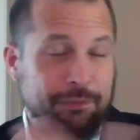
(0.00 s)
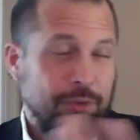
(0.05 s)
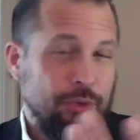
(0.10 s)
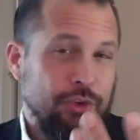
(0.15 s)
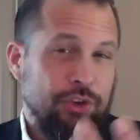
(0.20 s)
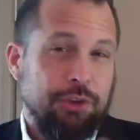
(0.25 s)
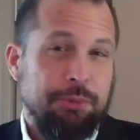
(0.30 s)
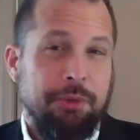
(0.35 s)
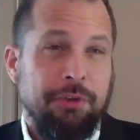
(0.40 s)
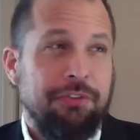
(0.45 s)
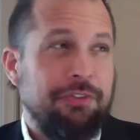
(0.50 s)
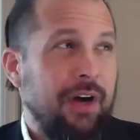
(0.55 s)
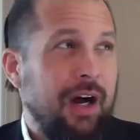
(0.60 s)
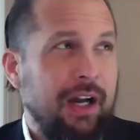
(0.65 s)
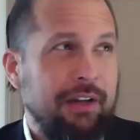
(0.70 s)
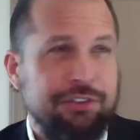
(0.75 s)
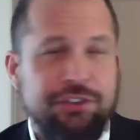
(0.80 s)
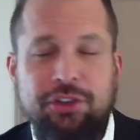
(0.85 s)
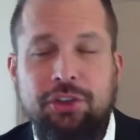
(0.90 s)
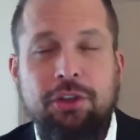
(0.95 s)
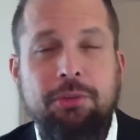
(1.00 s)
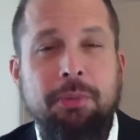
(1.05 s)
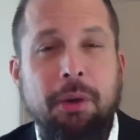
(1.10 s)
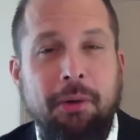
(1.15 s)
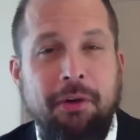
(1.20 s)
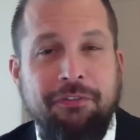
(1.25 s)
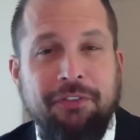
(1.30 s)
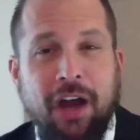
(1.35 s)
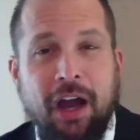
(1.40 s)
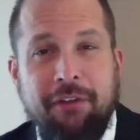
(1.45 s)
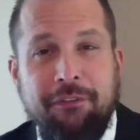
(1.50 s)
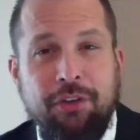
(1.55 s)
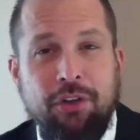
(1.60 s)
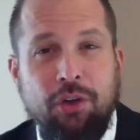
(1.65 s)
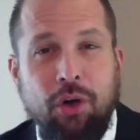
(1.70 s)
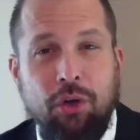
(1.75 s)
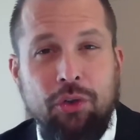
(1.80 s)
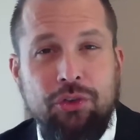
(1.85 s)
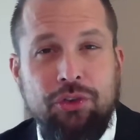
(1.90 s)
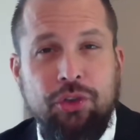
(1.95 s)
she'll be 5 soon, but my
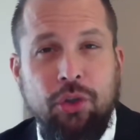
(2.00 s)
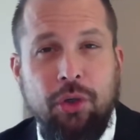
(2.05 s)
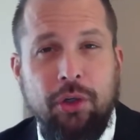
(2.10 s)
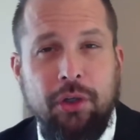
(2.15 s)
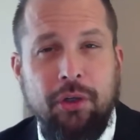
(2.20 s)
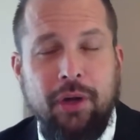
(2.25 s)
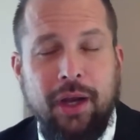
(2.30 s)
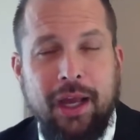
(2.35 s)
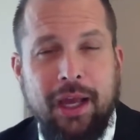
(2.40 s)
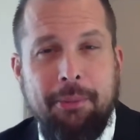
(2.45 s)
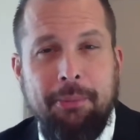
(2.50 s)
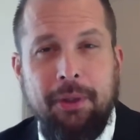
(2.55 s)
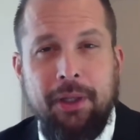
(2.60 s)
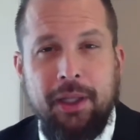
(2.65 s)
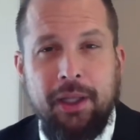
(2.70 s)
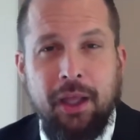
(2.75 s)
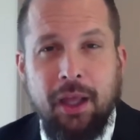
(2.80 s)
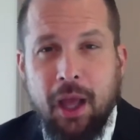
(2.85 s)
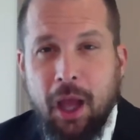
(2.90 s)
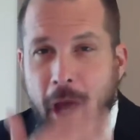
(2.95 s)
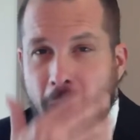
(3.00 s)
5-year-old daughter, Emily,